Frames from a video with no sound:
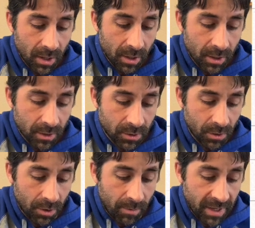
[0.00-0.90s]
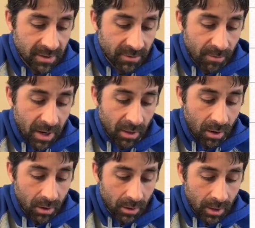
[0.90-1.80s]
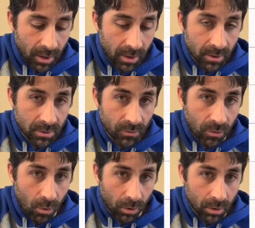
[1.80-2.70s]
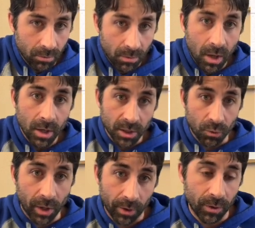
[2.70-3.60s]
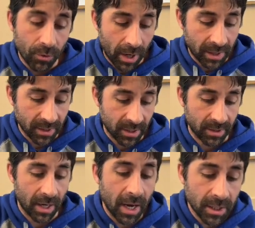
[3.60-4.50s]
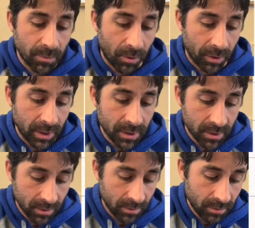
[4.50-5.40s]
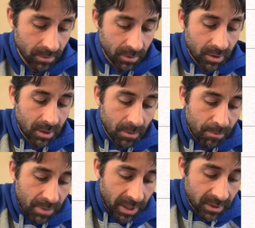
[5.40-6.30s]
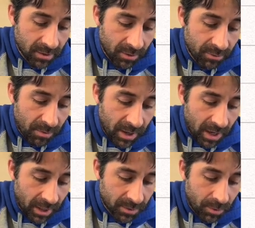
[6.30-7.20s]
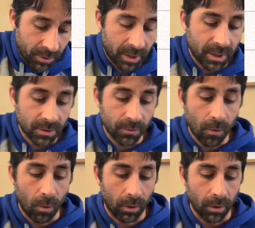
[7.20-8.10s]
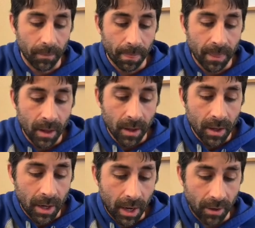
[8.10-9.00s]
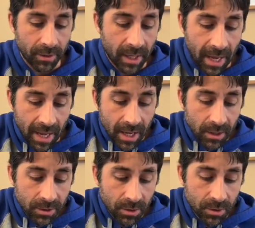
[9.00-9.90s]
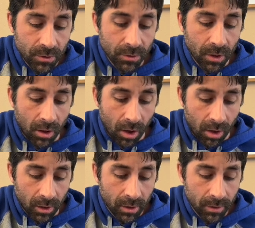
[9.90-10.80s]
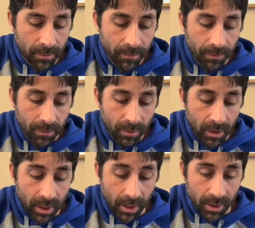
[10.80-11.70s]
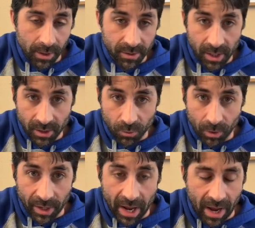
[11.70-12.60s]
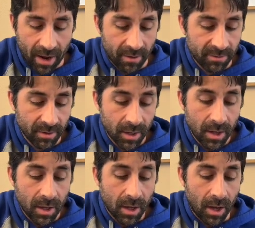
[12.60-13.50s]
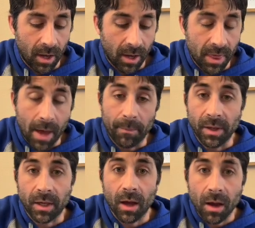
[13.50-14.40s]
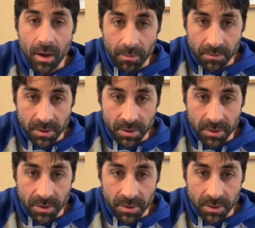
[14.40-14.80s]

So the base of my log is 4. So when I rewrite this as an exponent, the base of my exponent is 4. Now the answer to the log, in this case 1/2, that becomes